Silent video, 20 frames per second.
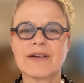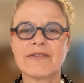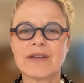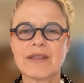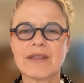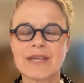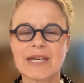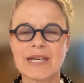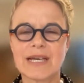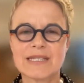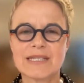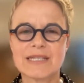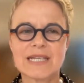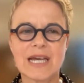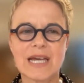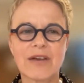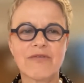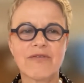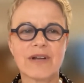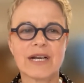everything is
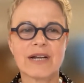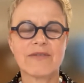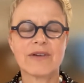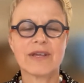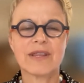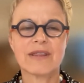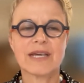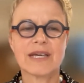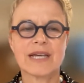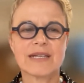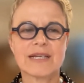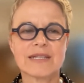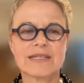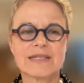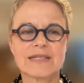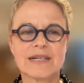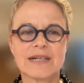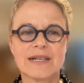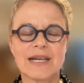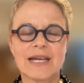safe and everything
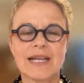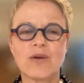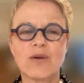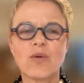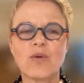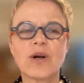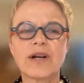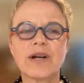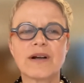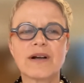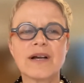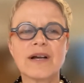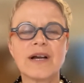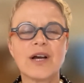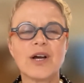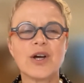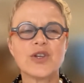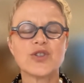is in order.